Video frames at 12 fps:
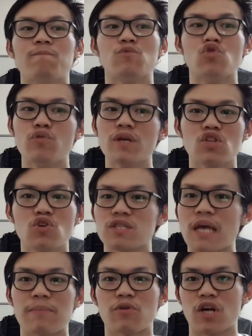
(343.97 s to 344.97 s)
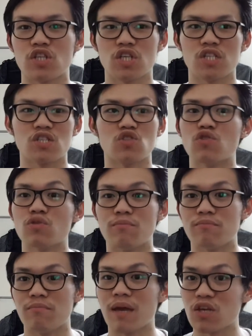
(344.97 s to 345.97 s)
doing those ab crunches is going to
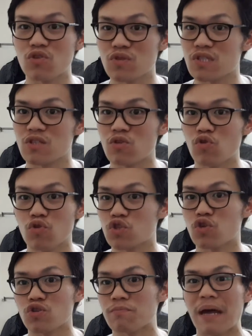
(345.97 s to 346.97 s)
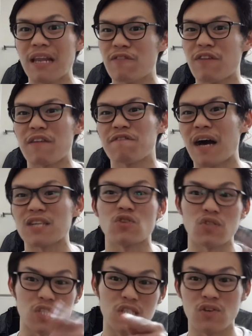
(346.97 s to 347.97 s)
make you lose those belly fat fast or
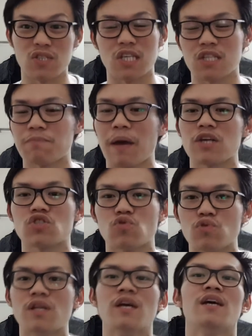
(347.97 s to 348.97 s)
see your six-pack soon.